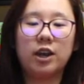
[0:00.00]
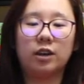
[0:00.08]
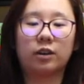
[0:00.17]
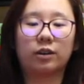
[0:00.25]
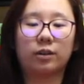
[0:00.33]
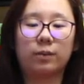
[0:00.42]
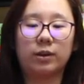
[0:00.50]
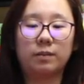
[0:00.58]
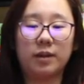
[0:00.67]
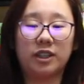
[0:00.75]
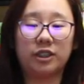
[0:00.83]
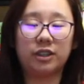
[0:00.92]
you're going to want to
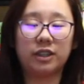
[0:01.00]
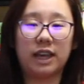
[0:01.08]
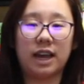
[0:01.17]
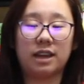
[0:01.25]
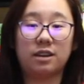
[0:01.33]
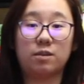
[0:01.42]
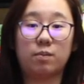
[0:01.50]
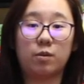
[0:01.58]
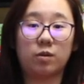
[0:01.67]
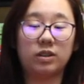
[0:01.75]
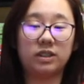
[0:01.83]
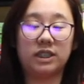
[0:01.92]
make sure that you
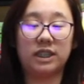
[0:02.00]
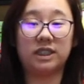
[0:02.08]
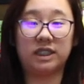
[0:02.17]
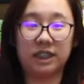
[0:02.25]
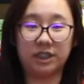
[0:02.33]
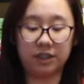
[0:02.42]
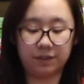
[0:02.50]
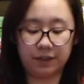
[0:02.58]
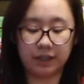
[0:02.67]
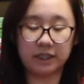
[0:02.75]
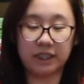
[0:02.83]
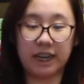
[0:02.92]
pour into the center of the
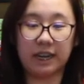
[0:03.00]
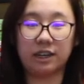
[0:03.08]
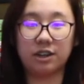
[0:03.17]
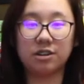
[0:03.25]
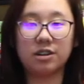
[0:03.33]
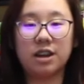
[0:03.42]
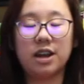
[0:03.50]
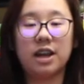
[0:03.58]
container